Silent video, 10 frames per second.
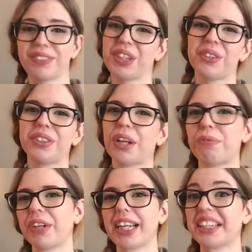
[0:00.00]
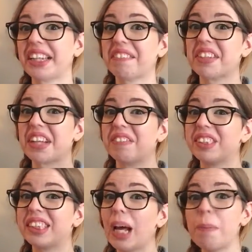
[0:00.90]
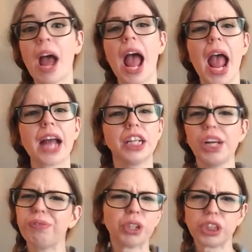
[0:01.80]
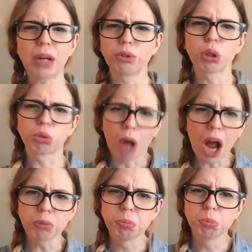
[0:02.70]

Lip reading: video, don't forget to give a thumbs up. And if you're not subscribed,